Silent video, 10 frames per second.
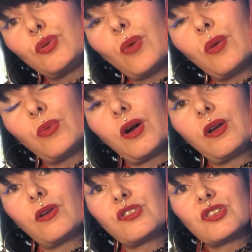one where
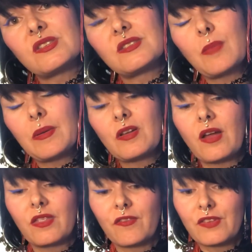you're just maybe not
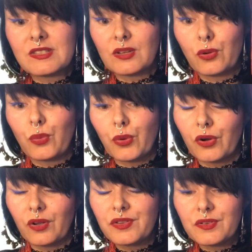in the physical world,